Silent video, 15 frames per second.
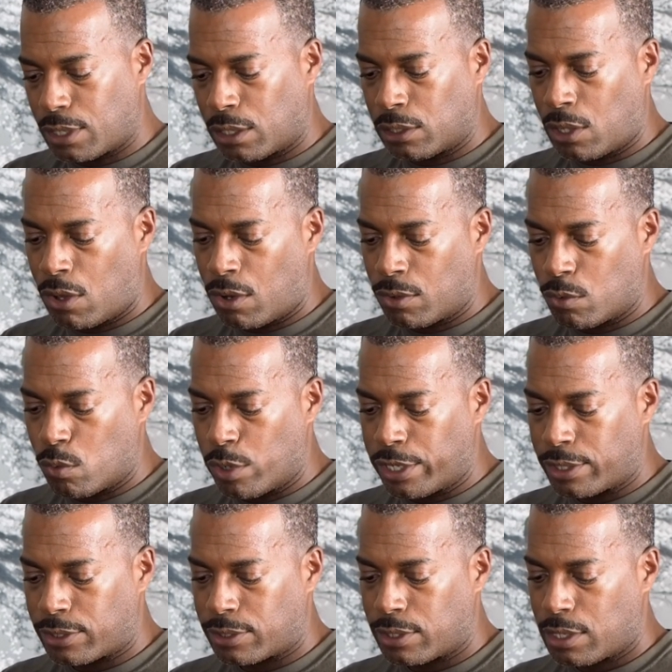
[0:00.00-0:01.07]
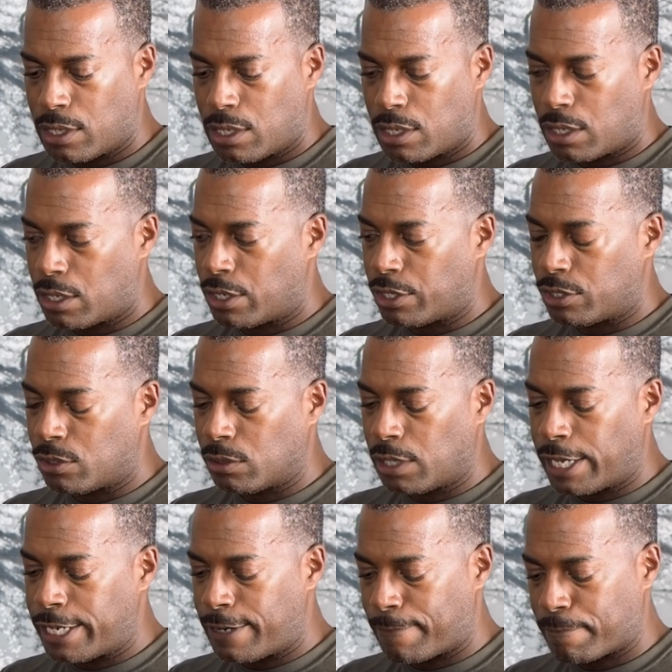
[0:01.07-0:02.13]
along with your
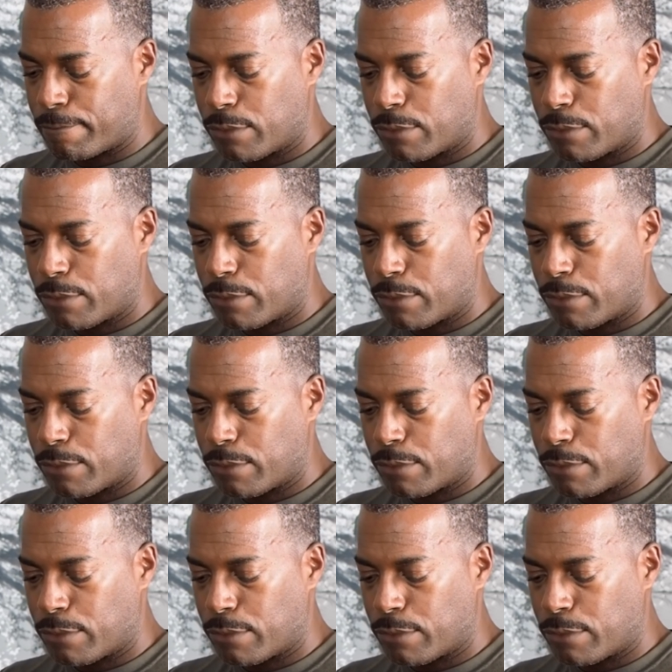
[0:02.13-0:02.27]
light.